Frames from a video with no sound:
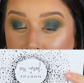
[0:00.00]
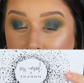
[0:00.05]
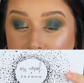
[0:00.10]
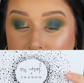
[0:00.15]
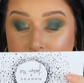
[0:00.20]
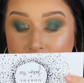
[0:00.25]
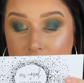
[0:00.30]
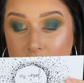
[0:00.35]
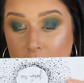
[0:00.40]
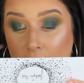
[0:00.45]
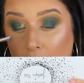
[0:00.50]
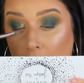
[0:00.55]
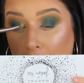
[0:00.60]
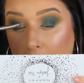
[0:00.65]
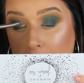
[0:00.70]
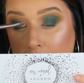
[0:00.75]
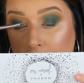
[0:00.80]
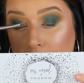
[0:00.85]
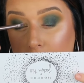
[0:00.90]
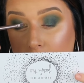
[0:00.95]
It's
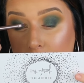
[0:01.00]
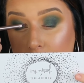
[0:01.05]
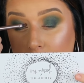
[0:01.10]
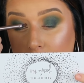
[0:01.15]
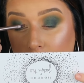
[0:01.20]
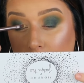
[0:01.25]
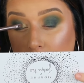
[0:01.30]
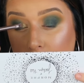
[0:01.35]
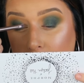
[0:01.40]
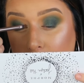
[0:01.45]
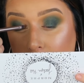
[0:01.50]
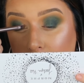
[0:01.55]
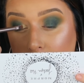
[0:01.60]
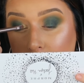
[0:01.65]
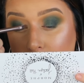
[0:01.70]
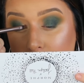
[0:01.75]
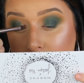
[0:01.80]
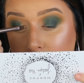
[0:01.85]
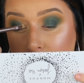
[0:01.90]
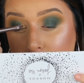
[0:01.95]
not going
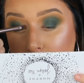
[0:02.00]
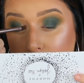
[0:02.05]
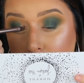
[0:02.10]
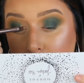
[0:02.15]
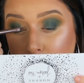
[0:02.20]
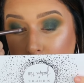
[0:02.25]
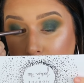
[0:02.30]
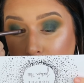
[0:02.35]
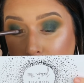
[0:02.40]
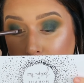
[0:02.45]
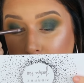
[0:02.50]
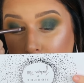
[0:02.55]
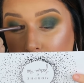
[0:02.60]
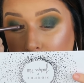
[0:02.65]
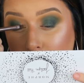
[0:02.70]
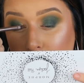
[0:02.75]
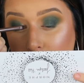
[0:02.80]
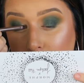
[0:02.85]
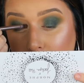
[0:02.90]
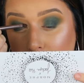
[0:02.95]
on
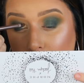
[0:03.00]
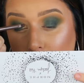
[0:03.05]
smooth.